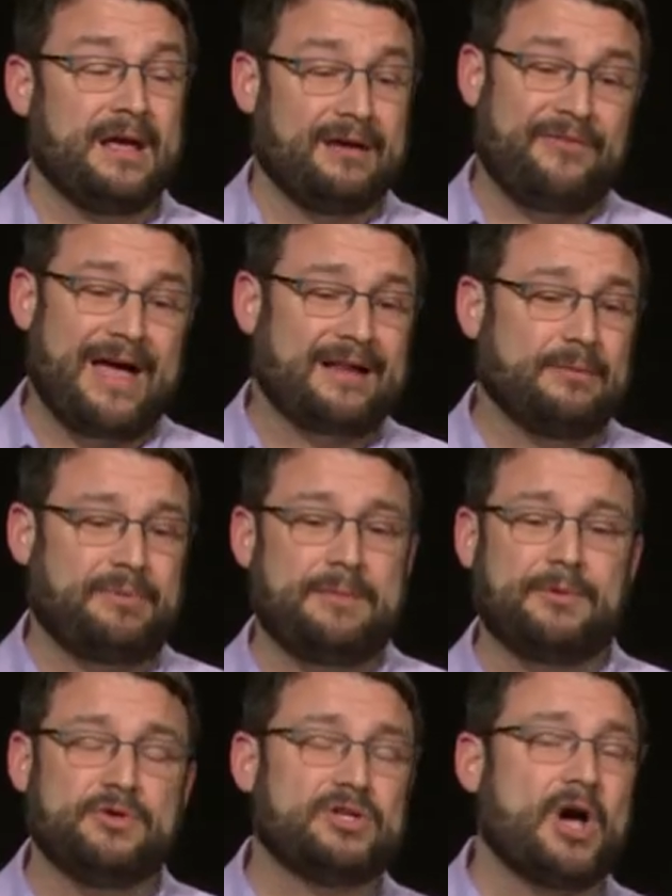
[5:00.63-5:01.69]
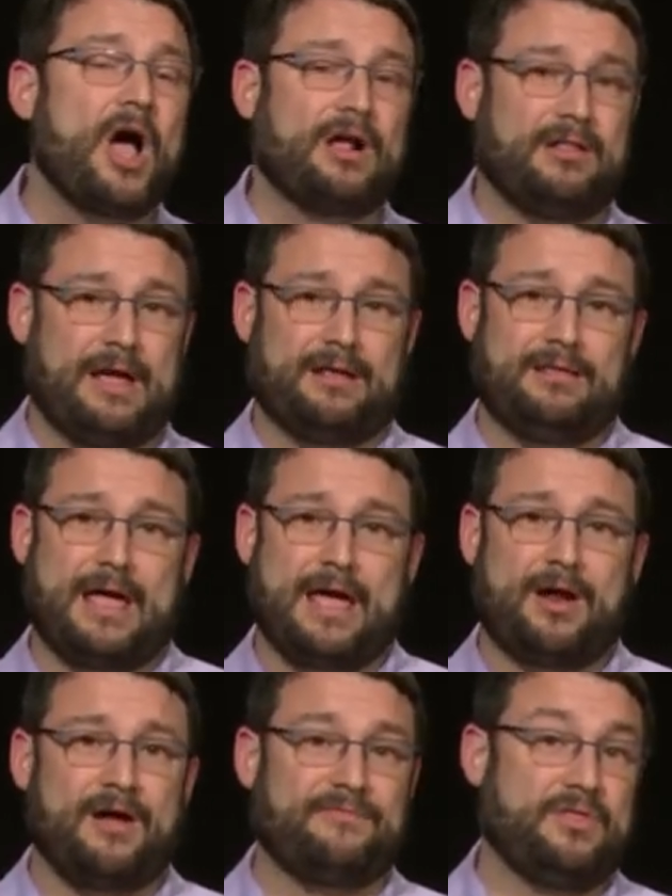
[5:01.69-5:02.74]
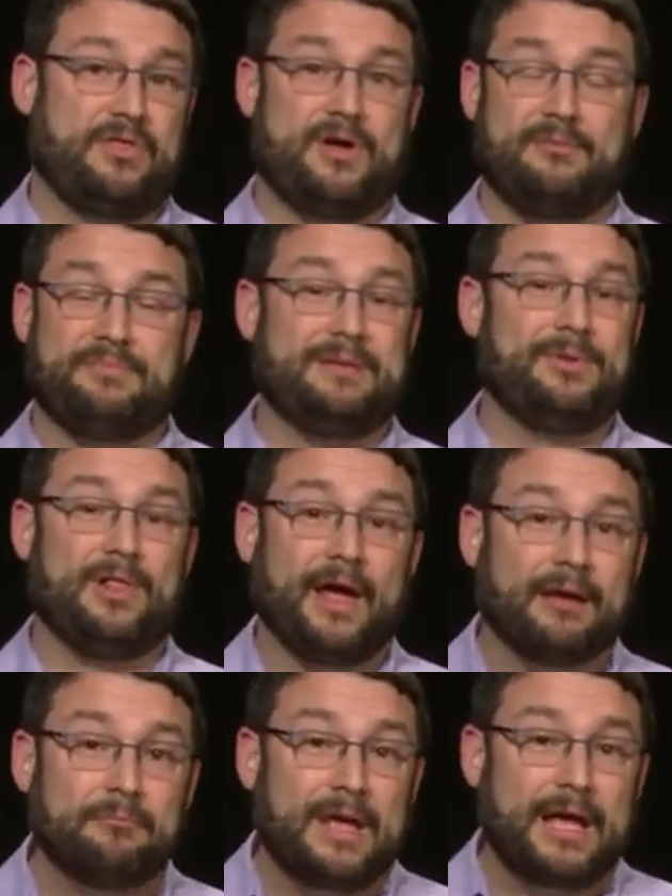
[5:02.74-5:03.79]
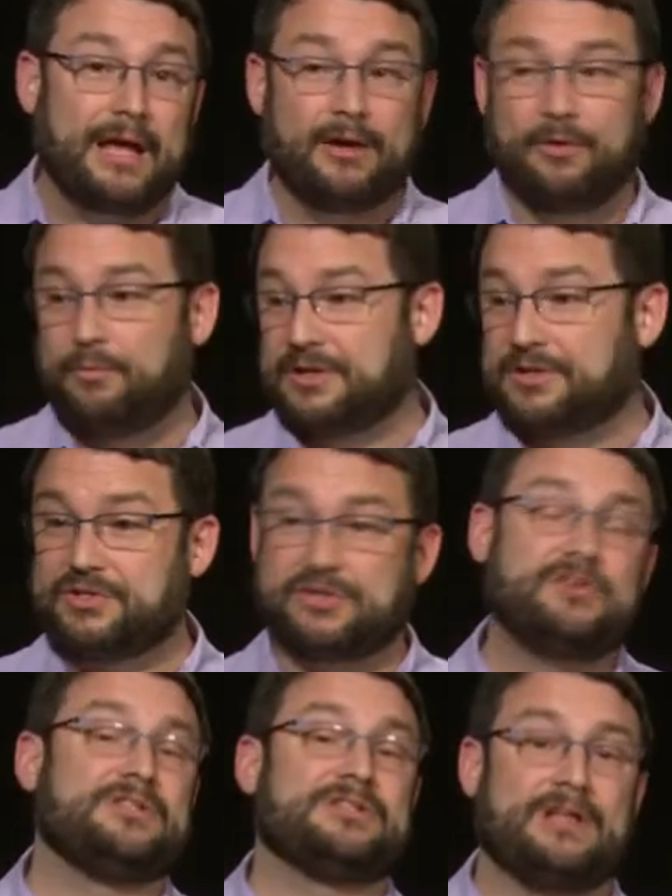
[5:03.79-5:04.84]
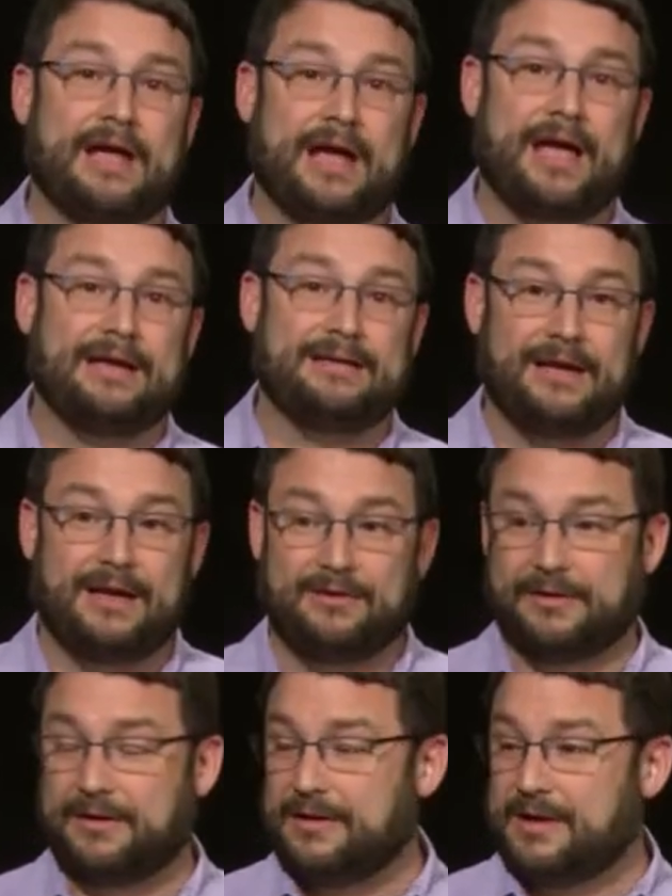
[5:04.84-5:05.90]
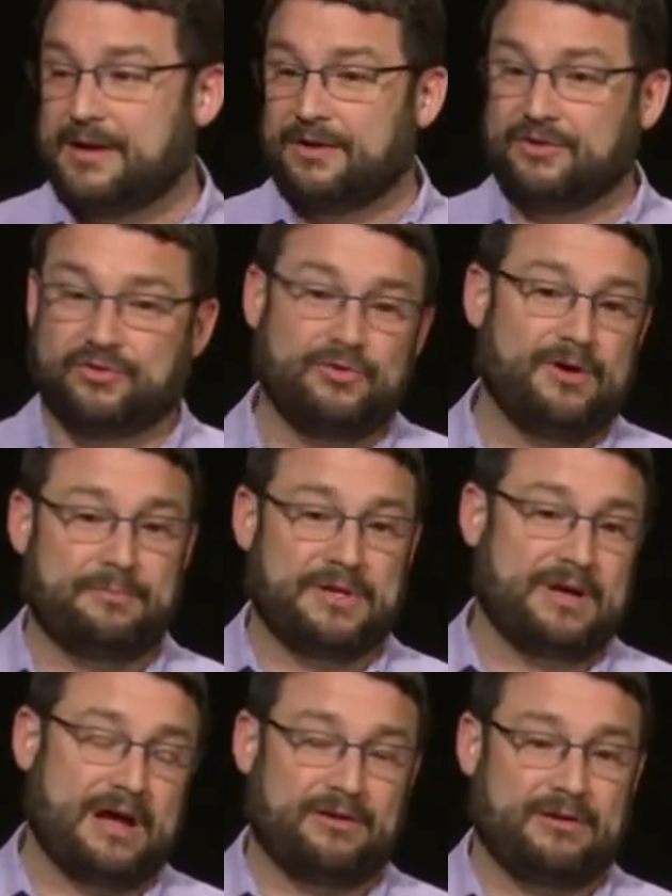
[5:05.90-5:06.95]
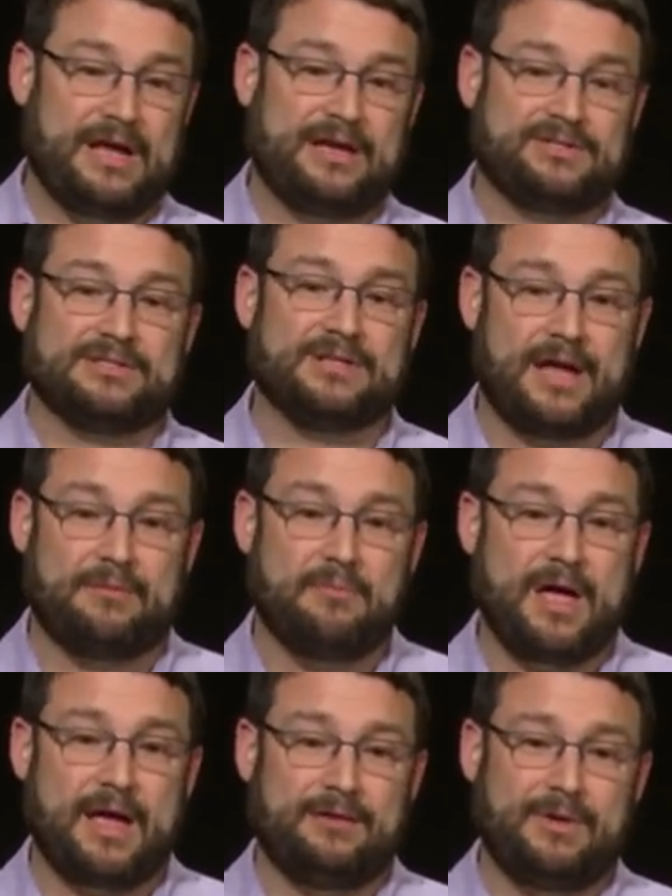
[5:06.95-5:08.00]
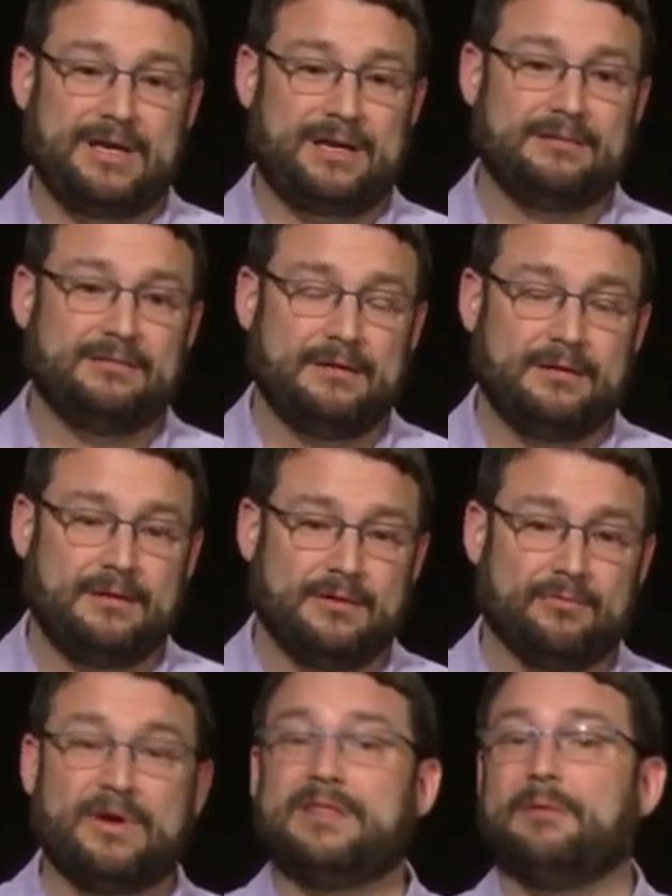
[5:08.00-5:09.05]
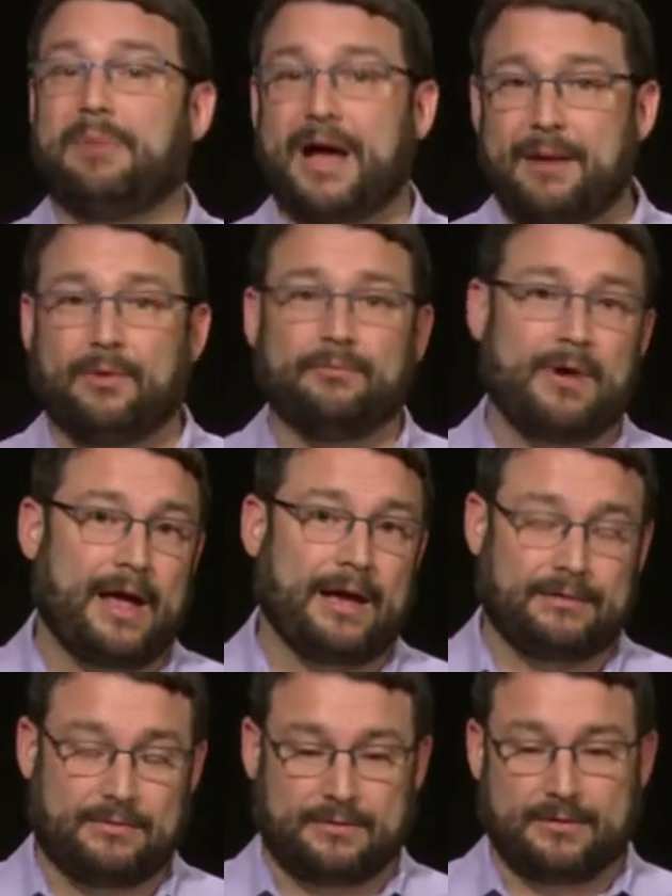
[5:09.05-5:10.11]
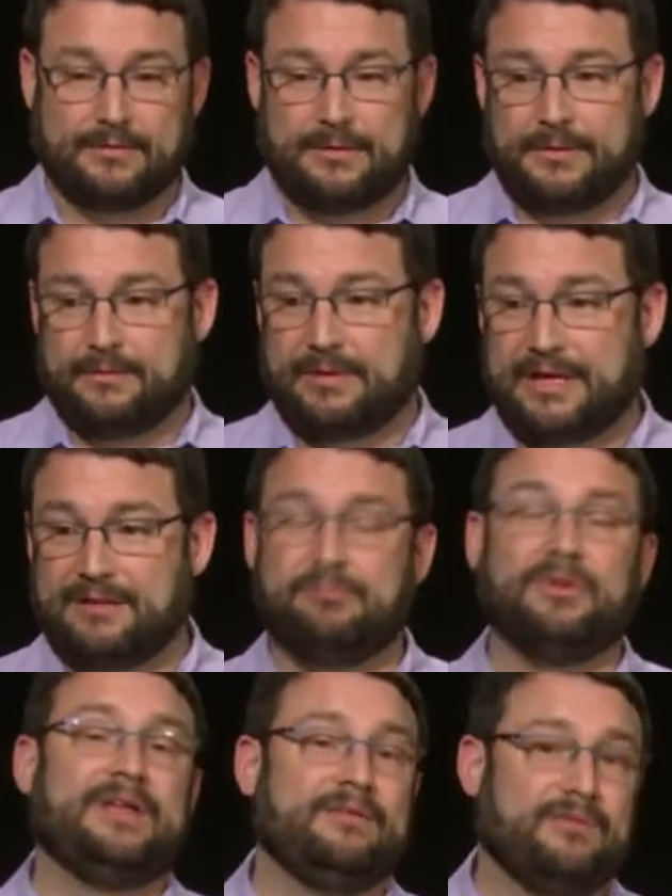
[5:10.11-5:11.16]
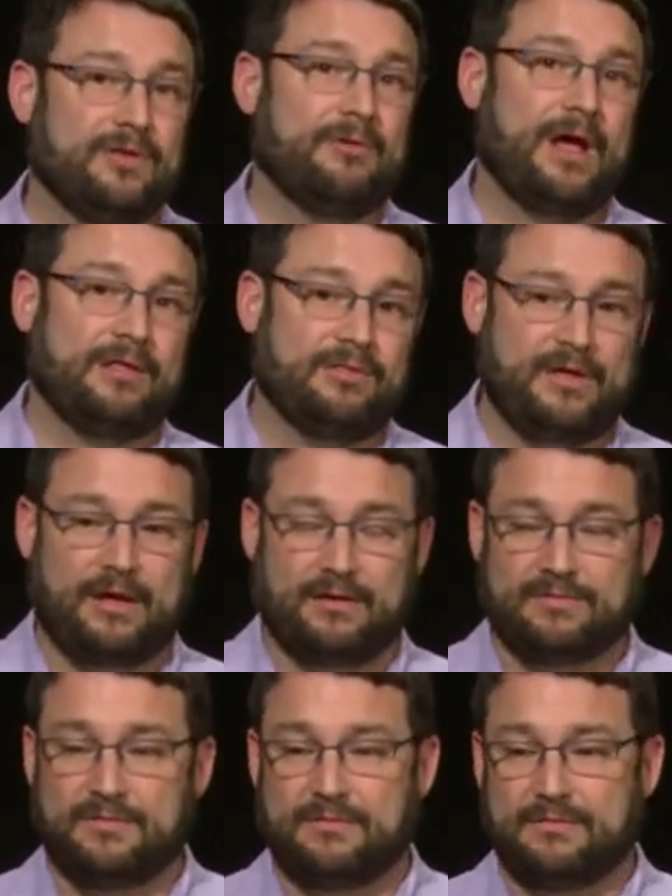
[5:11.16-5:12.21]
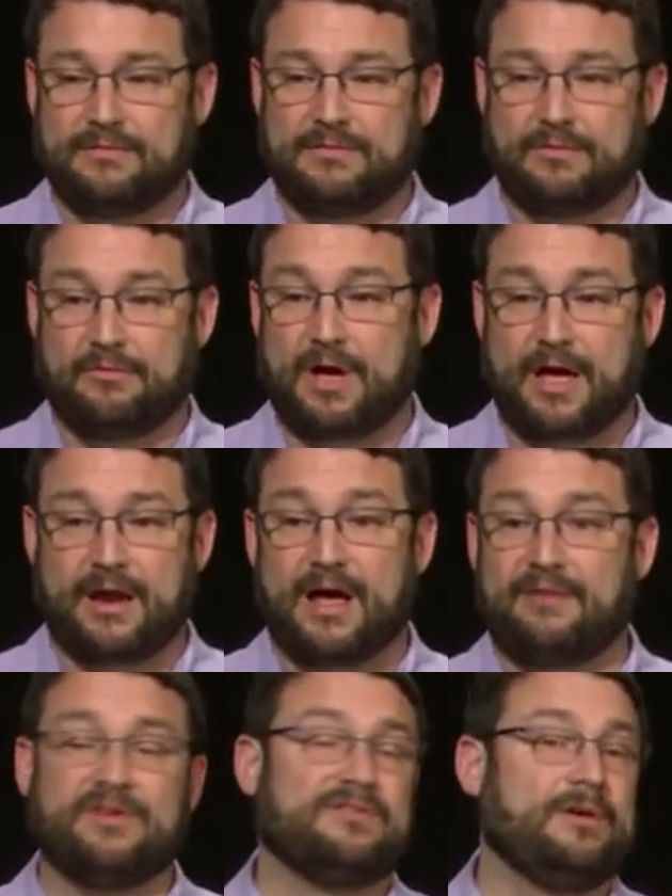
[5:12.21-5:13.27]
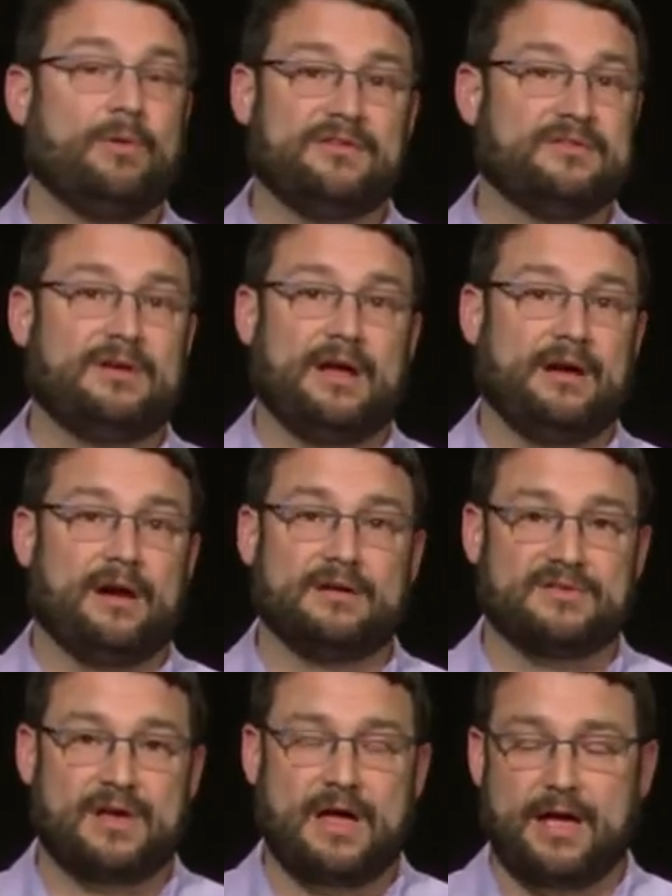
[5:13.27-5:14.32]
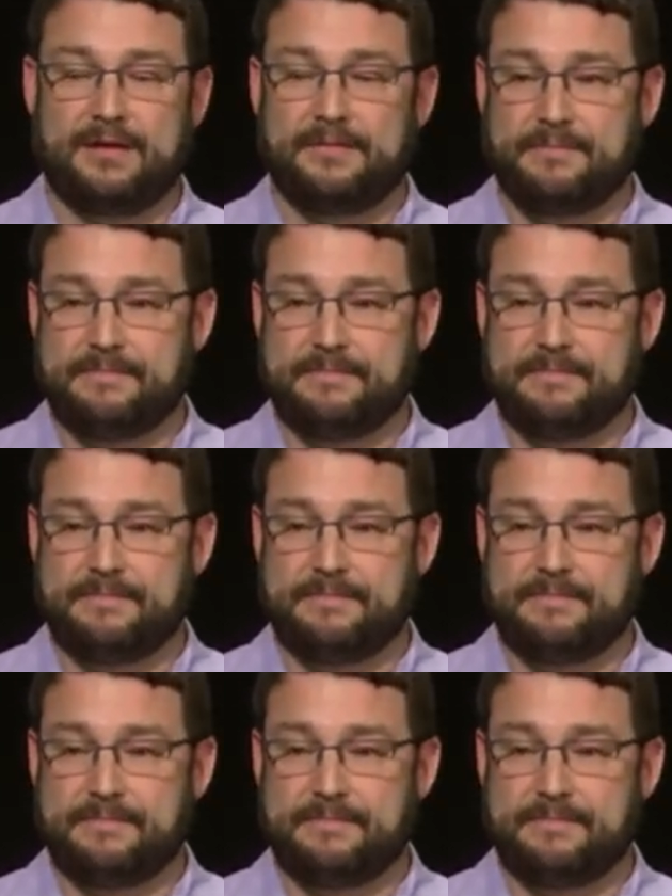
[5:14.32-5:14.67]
In fact, the people who talk like that often thought people like me, who went to churches like I did or grew up in congregations like mine, we didn't read the Bible right or we didn't believe in the right things. So God obviously wasn't on our side.